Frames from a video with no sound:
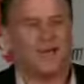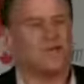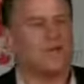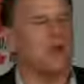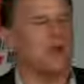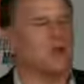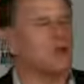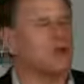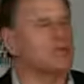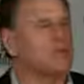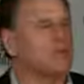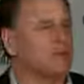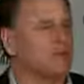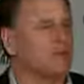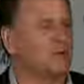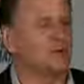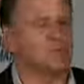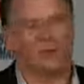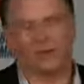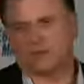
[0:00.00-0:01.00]
I'm not going to
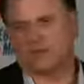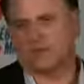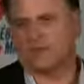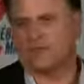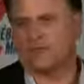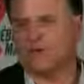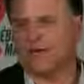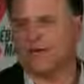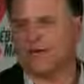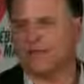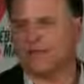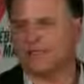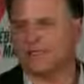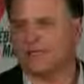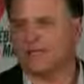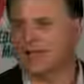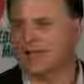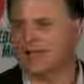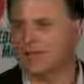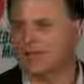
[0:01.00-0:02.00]
speak about personal finance
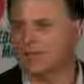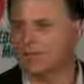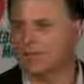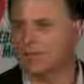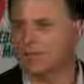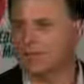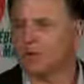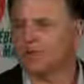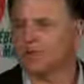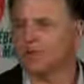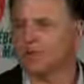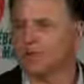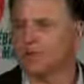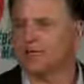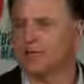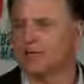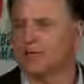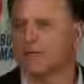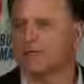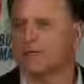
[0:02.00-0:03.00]
today. I think people were
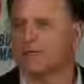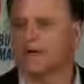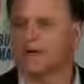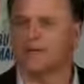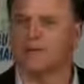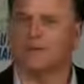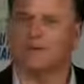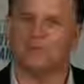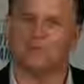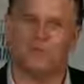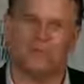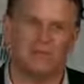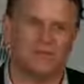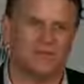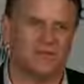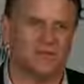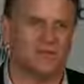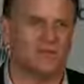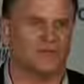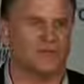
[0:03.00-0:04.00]
expecting me to talk about
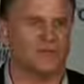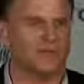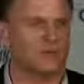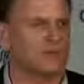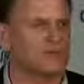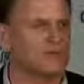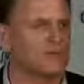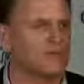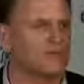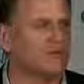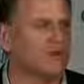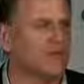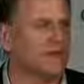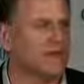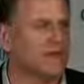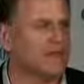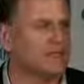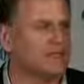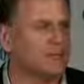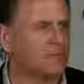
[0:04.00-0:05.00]
business or personal
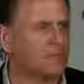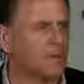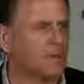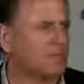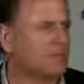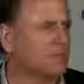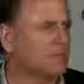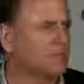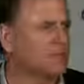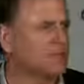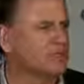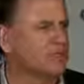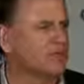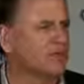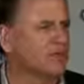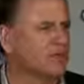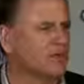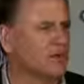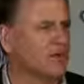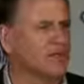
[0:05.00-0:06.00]
finance. I'm going a little bit
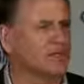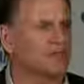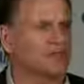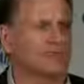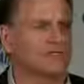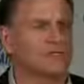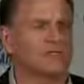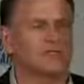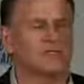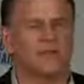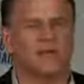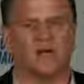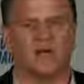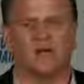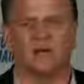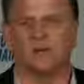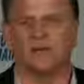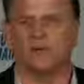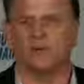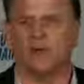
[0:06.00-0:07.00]
different direction to
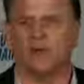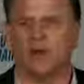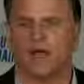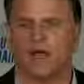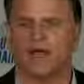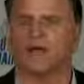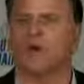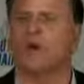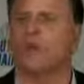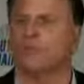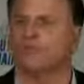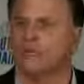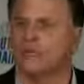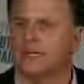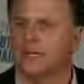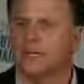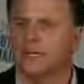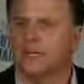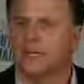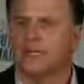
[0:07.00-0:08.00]
talk about what I
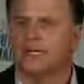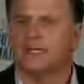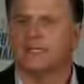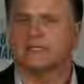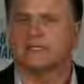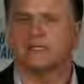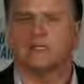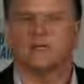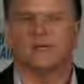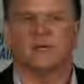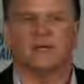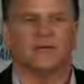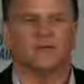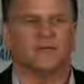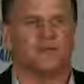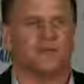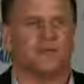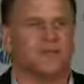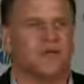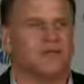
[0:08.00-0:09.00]
hope to see by
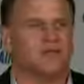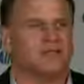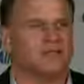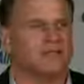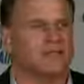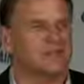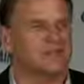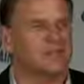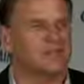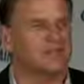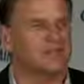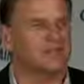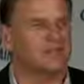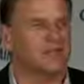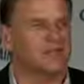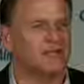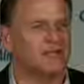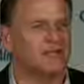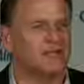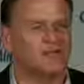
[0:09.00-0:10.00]

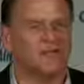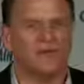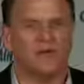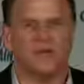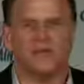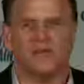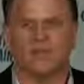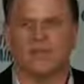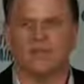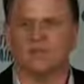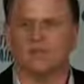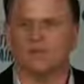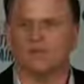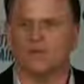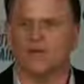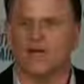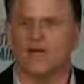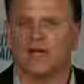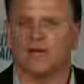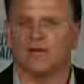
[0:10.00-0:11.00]
2017, and if not then,
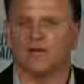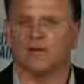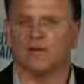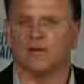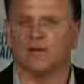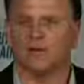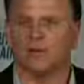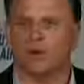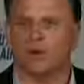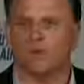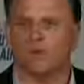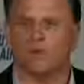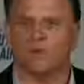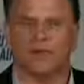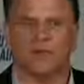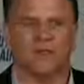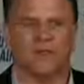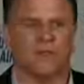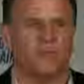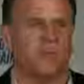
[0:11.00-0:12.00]
soon after.
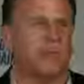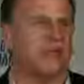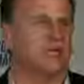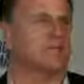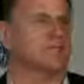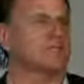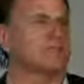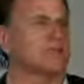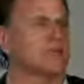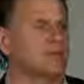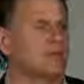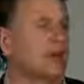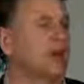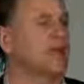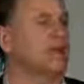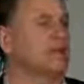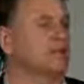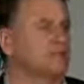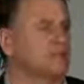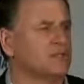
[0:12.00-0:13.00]
Probably the biggest, in
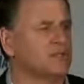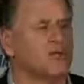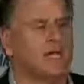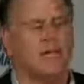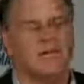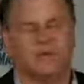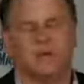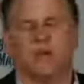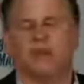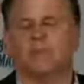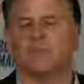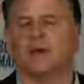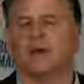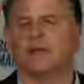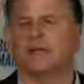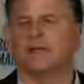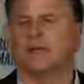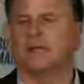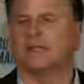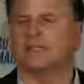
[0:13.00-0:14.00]
my
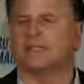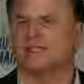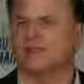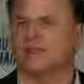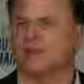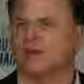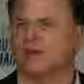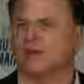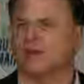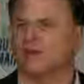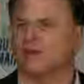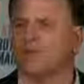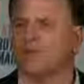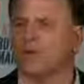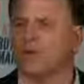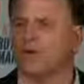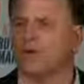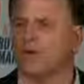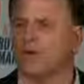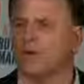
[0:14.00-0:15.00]
mind, the biggest issue I
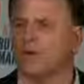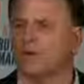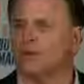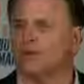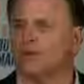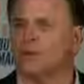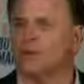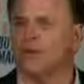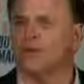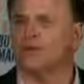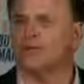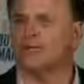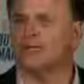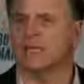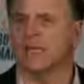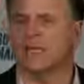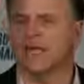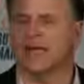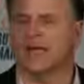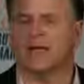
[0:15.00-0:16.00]
confront through all my travels
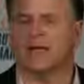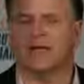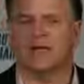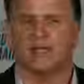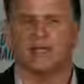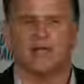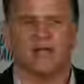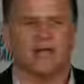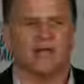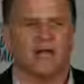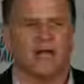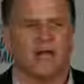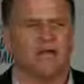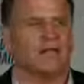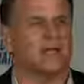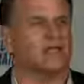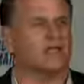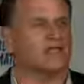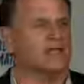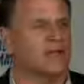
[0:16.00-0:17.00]
in Canada.
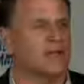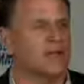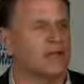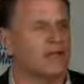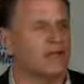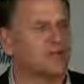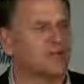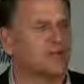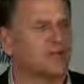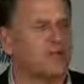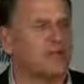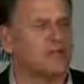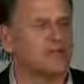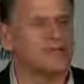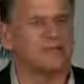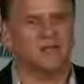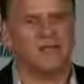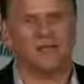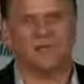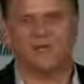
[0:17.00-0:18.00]
I'd like to see our national
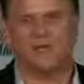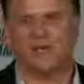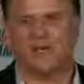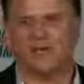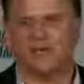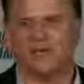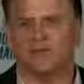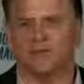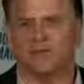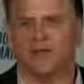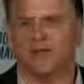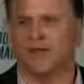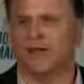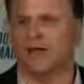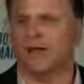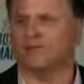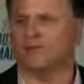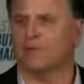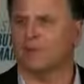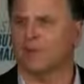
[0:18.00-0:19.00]
pastime change, and a
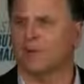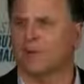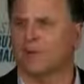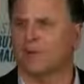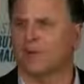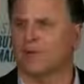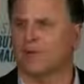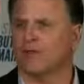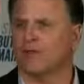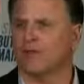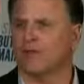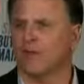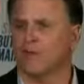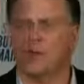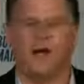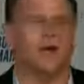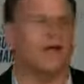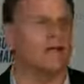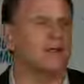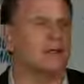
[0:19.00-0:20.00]
lot of people are going to think,
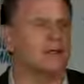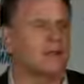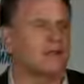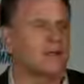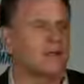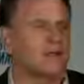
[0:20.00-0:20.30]
why?